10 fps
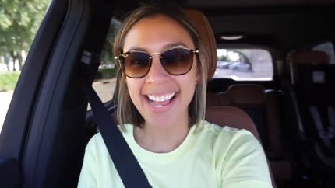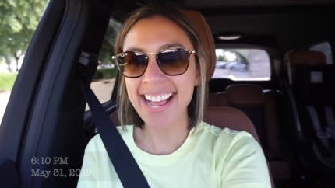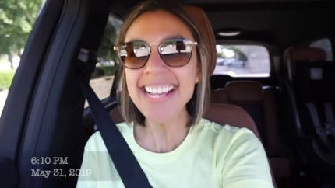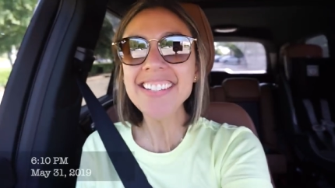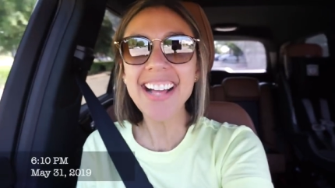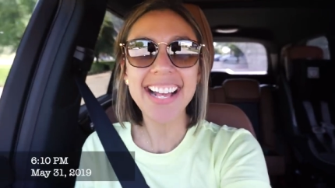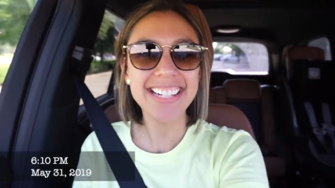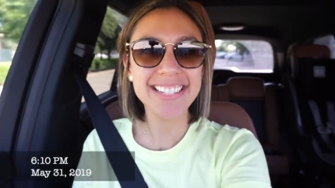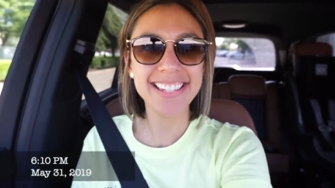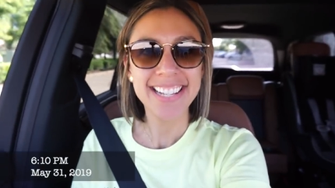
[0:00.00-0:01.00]
Hey, you
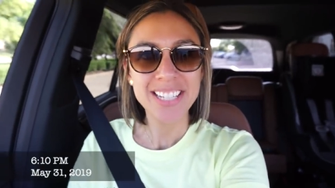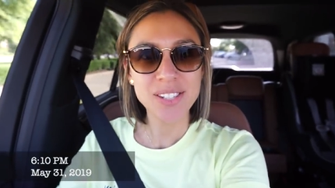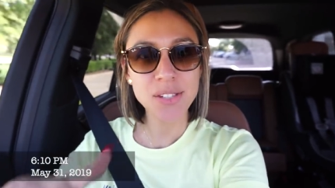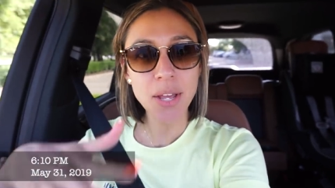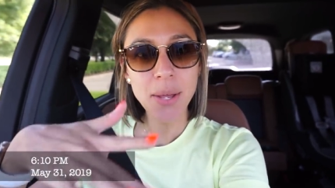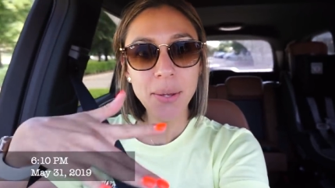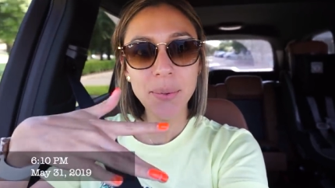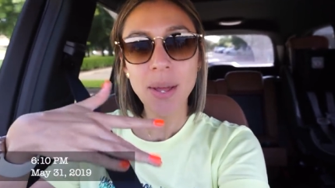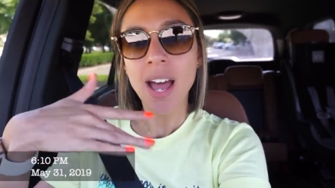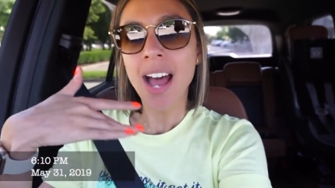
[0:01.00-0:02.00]
guys.
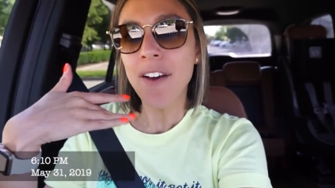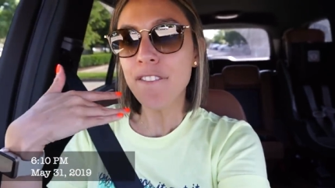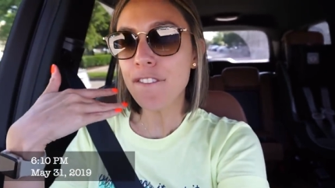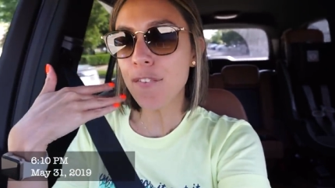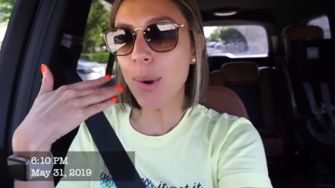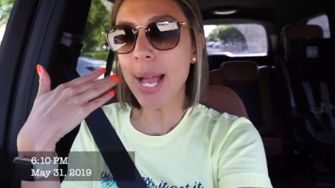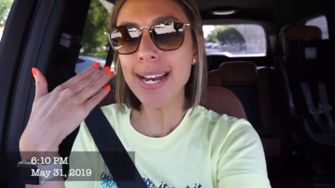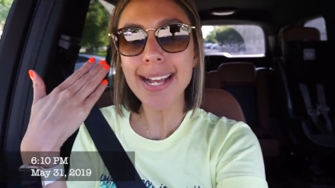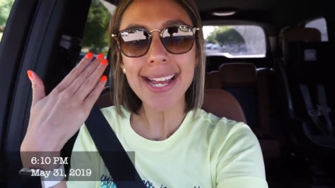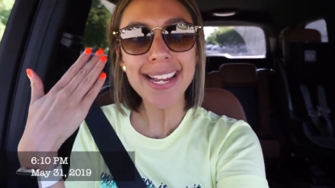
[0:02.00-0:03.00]
So,
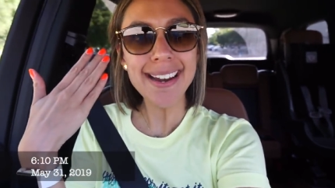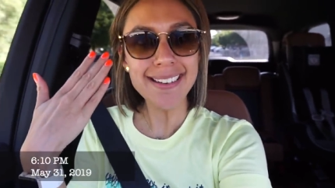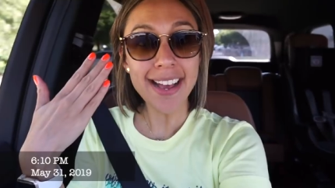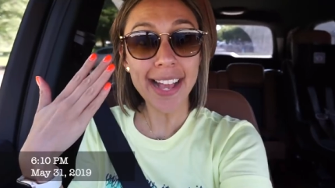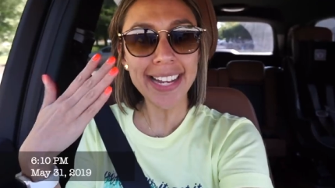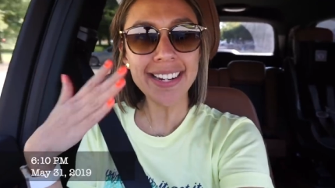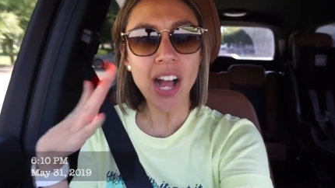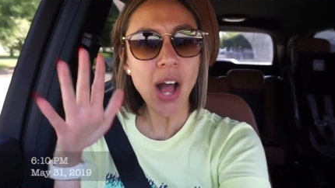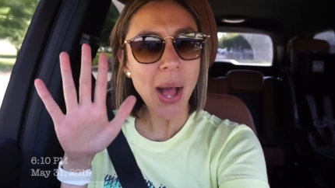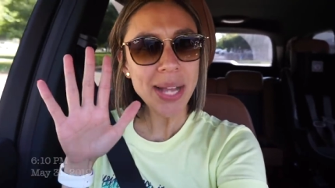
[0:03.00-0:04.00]
Friday night,
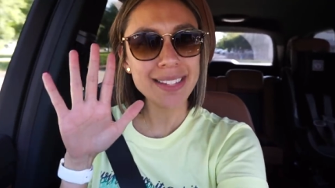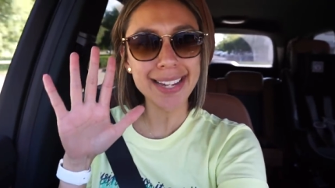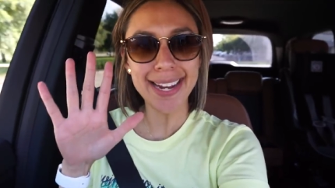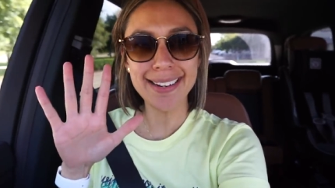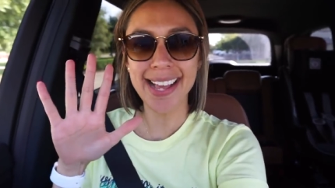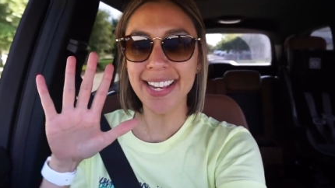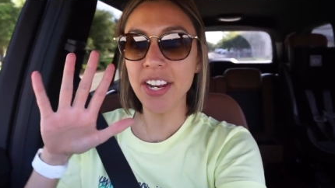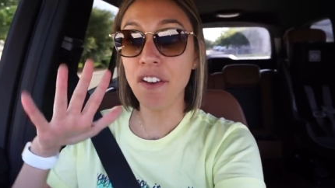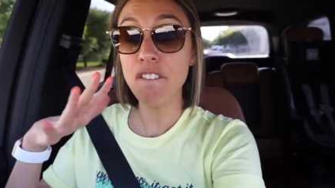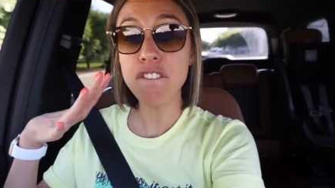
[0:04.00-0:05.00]
hot date night
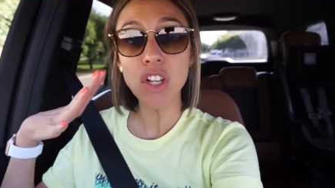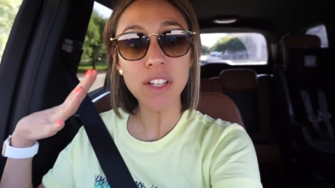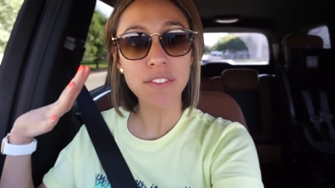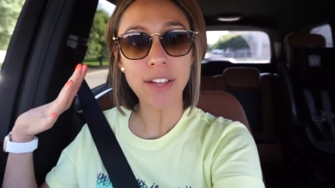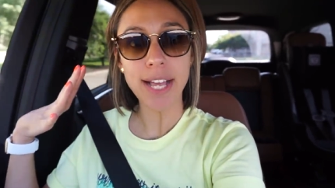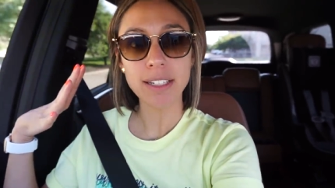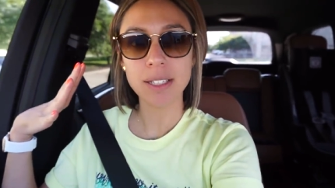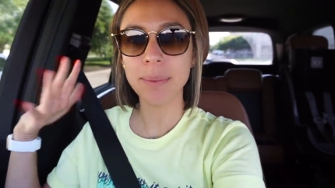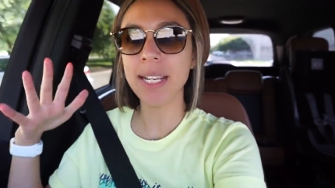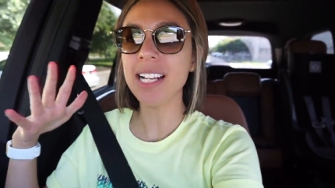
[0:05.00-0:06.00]
in full
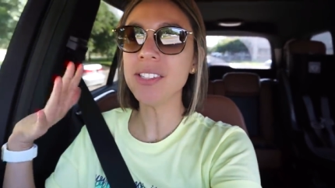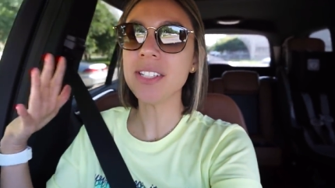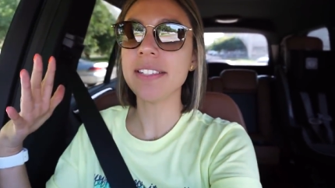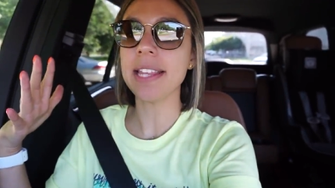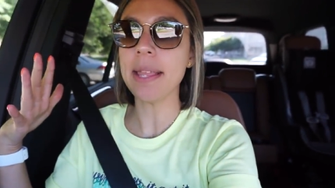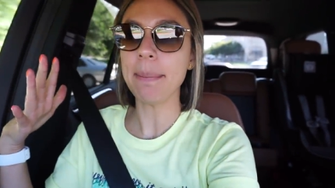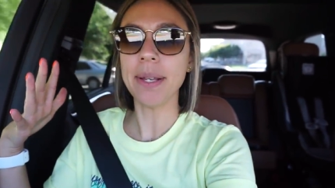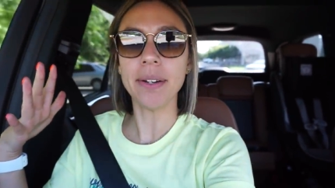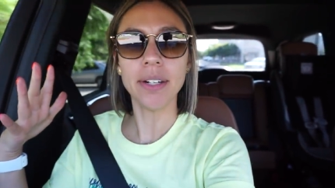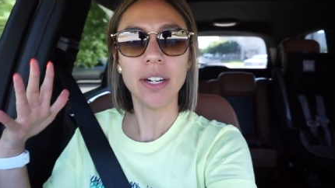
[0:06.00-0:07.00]
effect. Wait, I should have said that
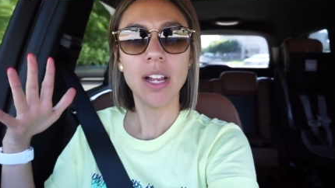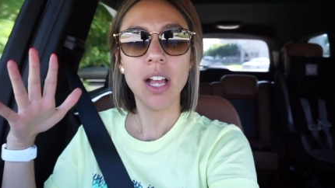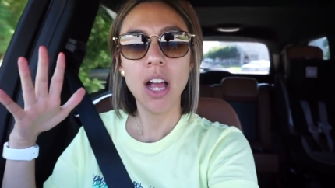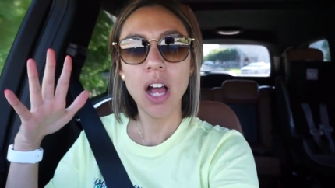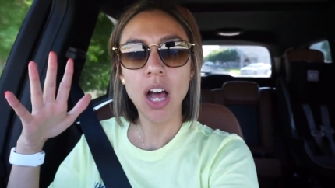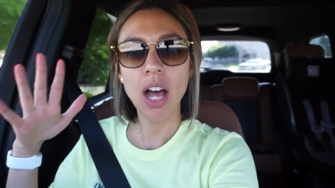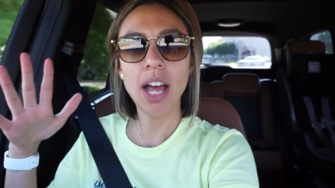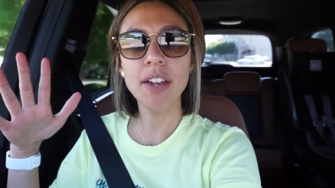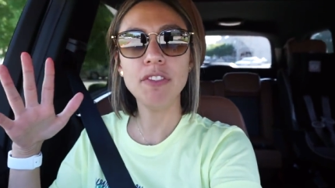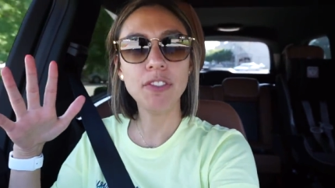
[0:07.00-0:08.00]
better.
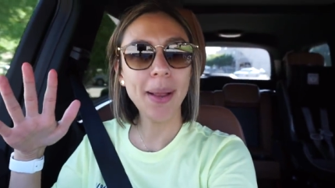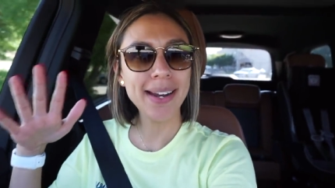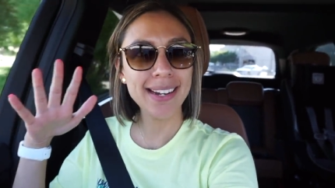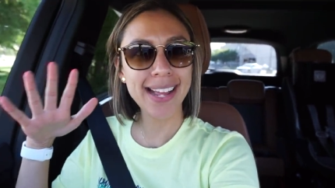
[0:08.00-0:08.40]
Hot Friday